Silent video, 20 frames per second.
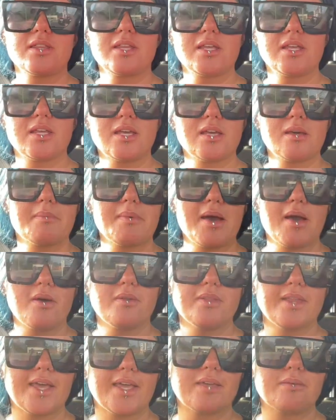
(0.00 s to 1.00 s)
thinking
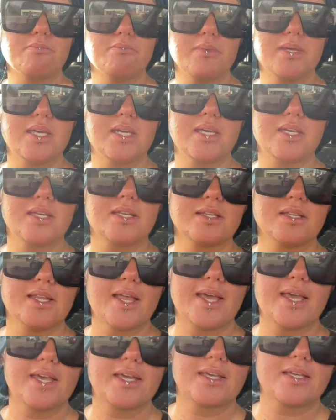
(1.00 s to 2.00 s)
about, like, me,
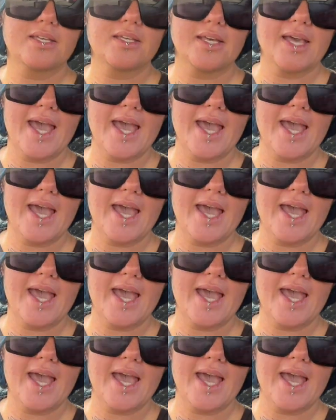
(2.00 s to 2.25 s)
like,